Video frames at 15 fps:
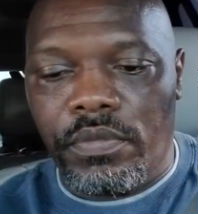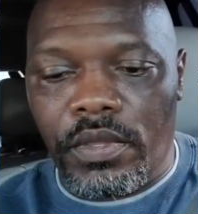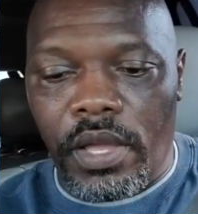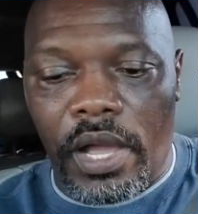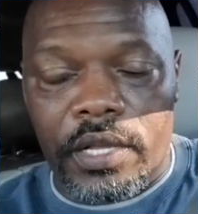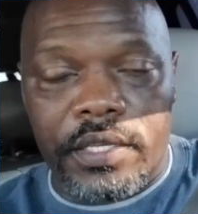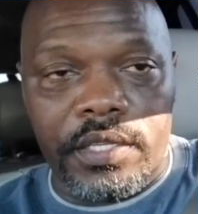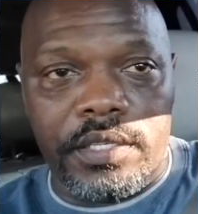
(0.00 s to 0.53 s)

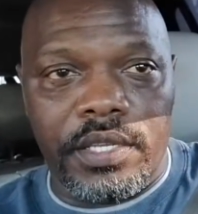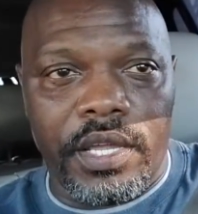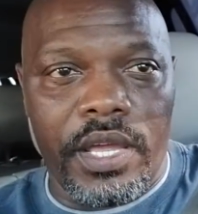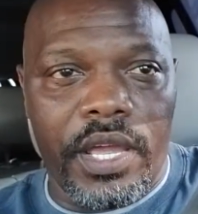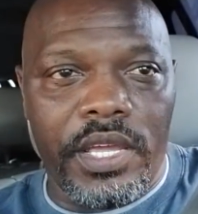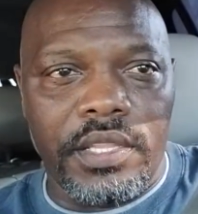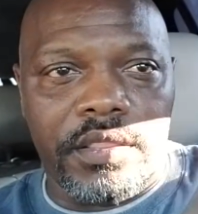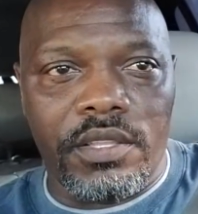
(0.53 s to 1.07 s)
I get
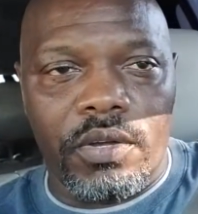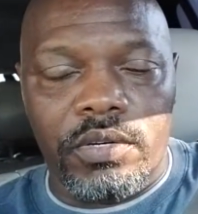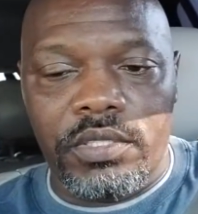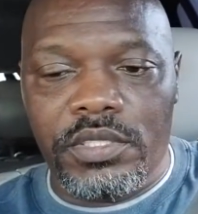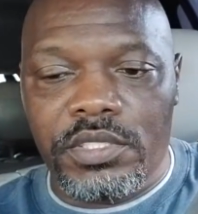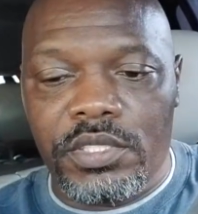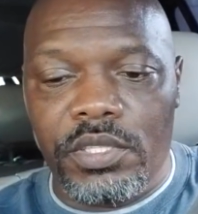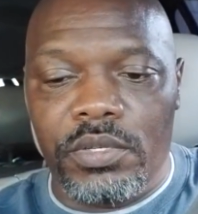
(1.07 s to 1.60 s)
there at
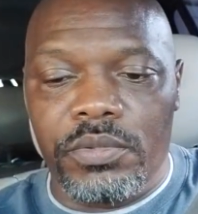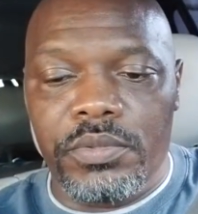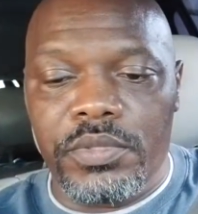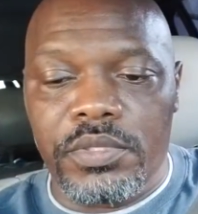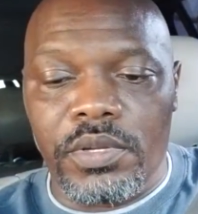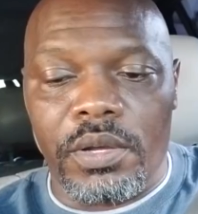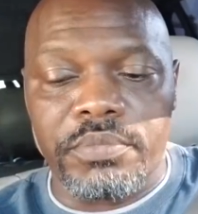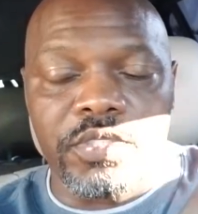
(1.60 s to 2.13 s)
8:32,
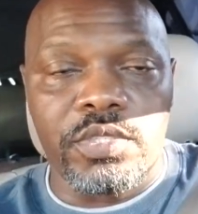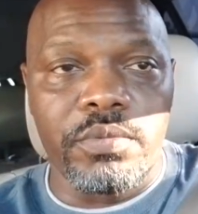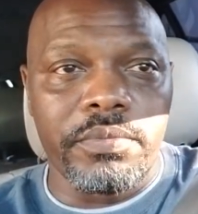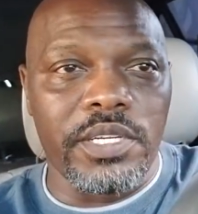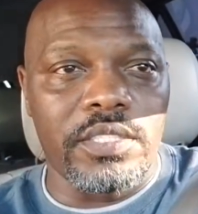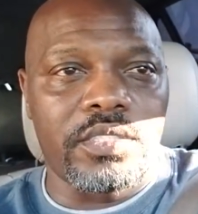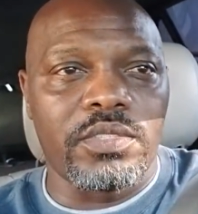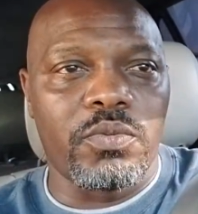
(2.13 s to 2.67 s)
so I'm 2
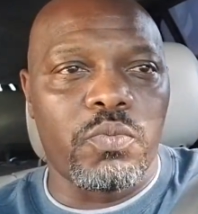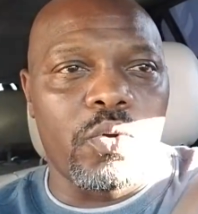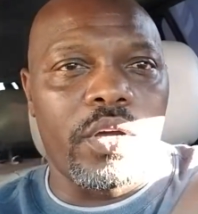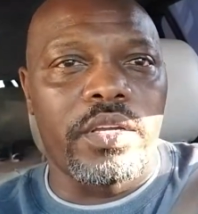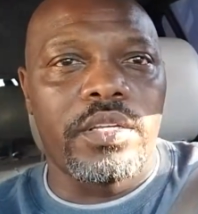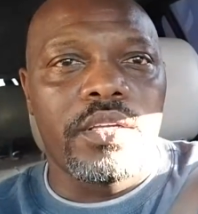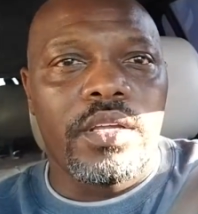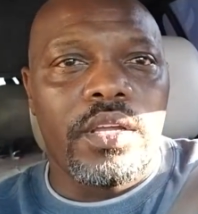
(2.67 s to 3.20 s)
minutes away.